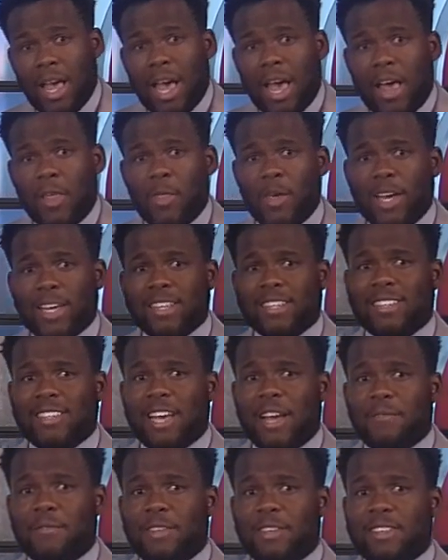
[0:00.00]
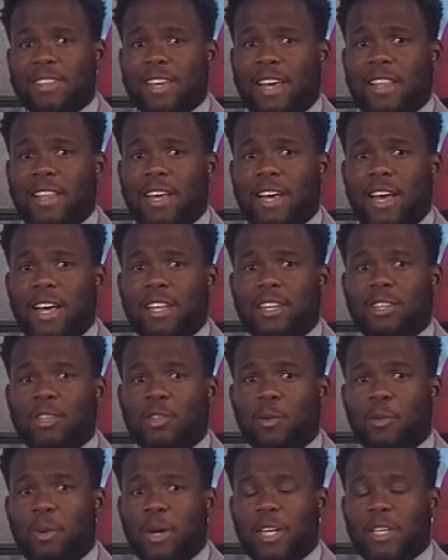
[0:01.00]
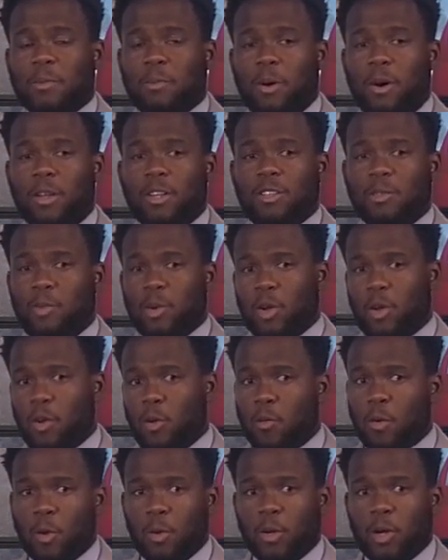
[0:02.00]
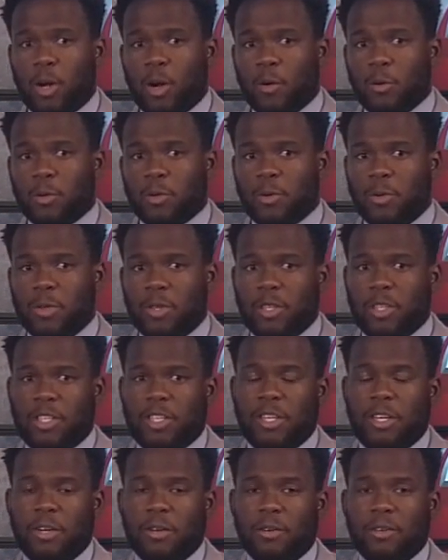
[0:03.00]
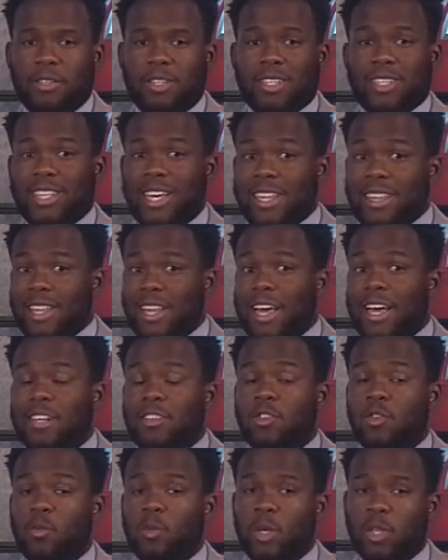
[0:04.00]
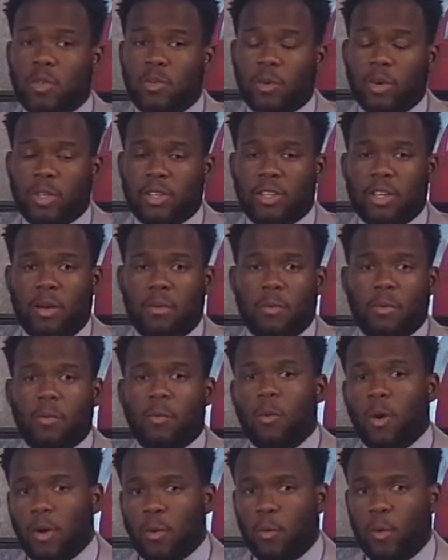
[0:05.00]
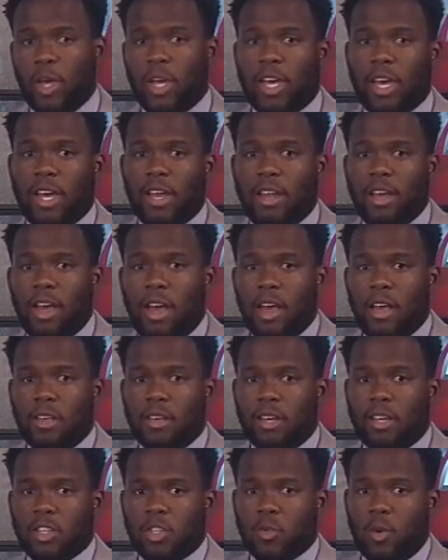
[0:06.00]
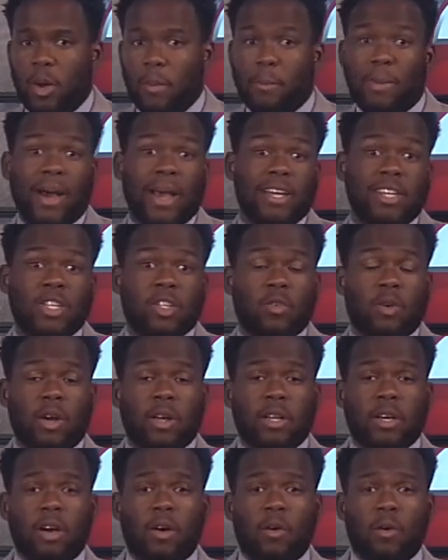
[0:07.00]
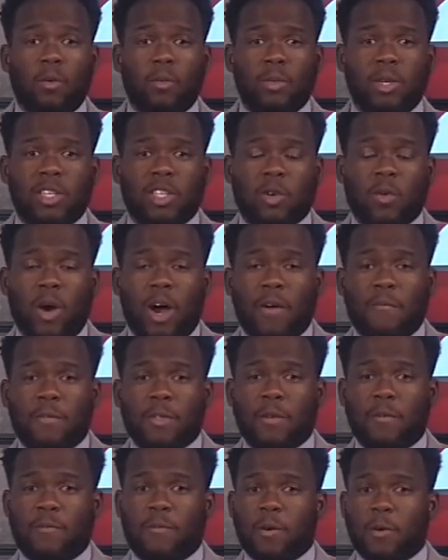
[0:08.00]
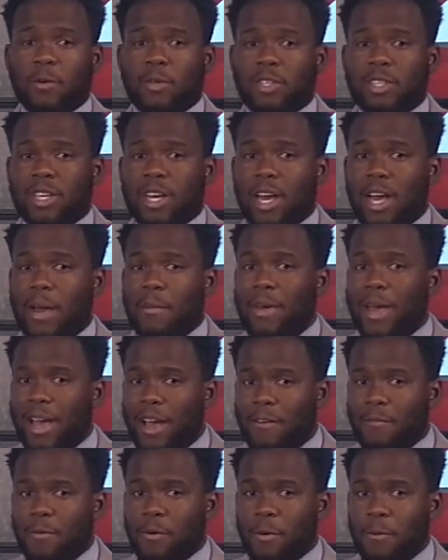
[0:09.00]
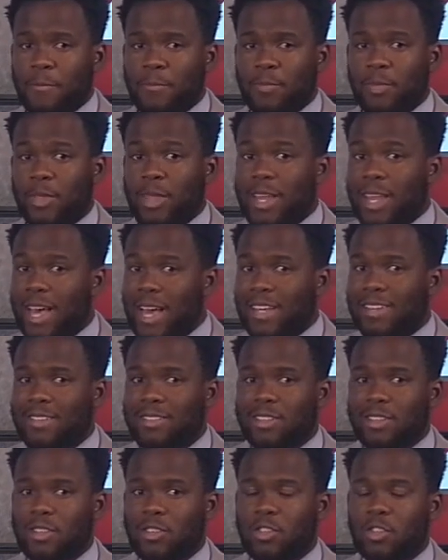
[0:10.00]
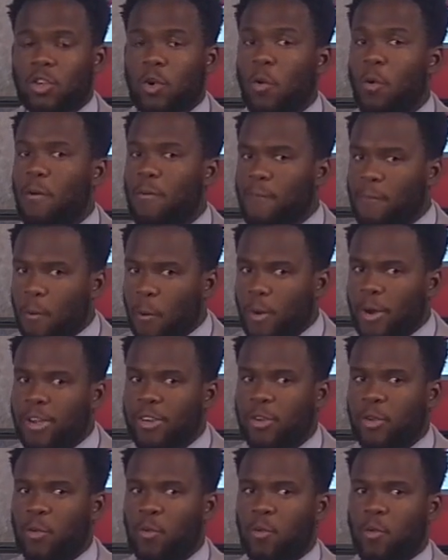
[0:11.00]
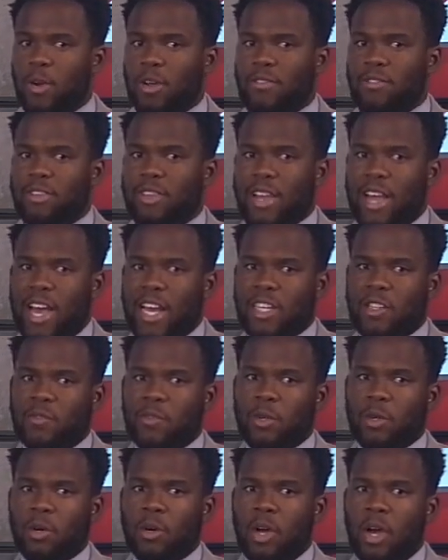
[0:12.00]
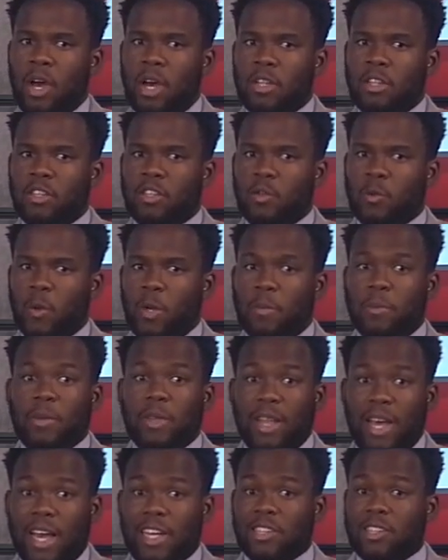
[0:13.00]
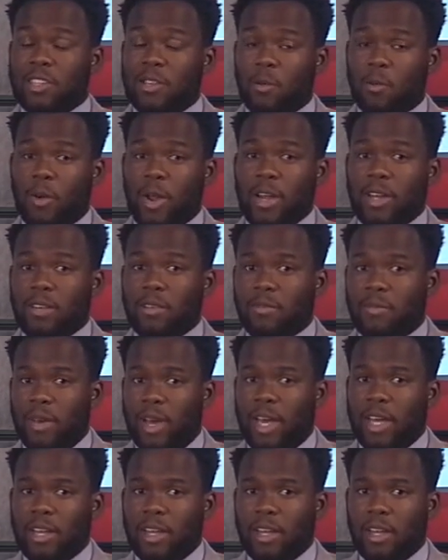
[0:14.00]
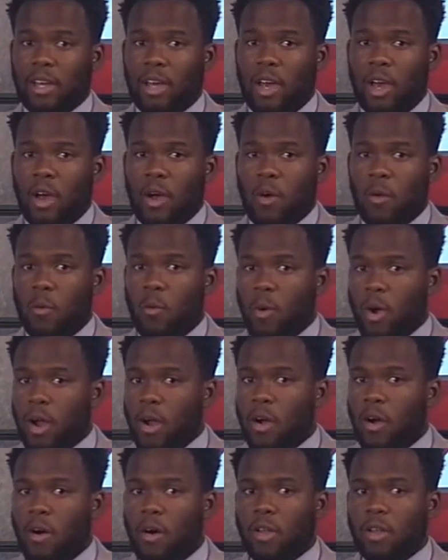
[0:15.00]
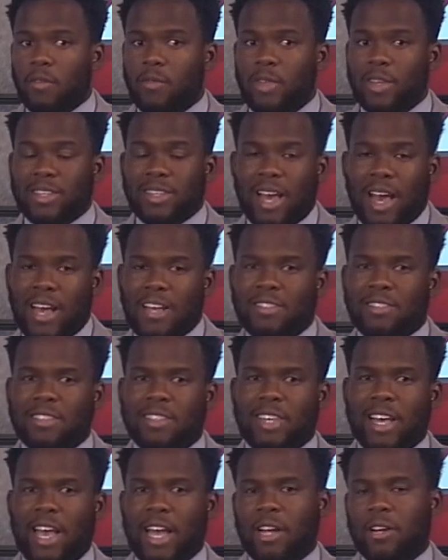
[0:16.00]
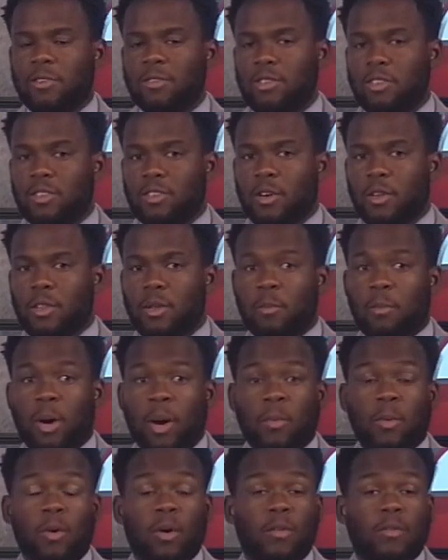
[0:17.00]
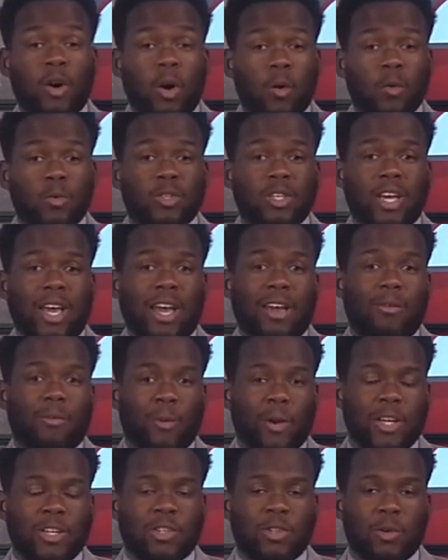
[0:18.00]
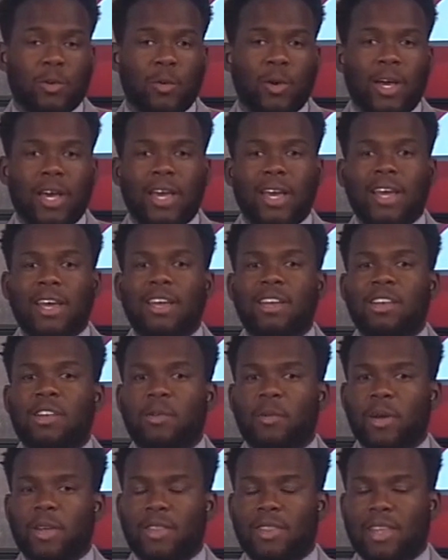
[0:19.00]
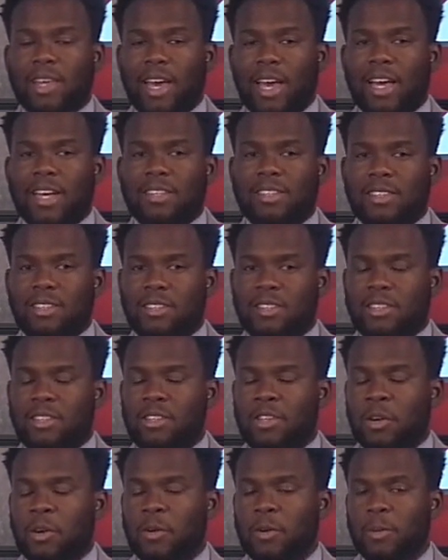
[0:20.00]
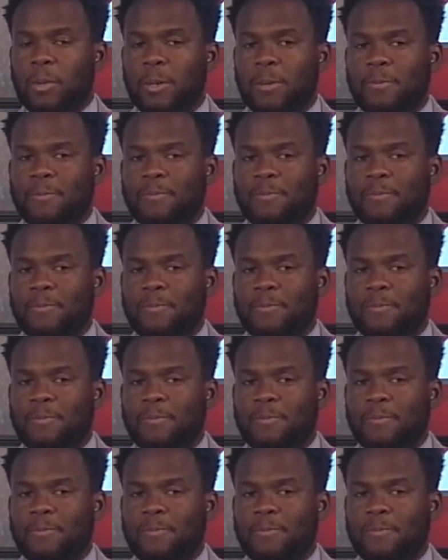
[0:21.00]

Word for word: I think it's safe to say that LSU baseball has been on a roller coaster this year. Just take the last two weeks, for example. One weekend, you get swept by a struggling Ole Miss squad for the first time ever. The next, you score 42 runs in Nashville to sweep nationally ranked Vandy. Where all of this has the Tigers is on the bubble of hosting a regional entering the SEC tournament.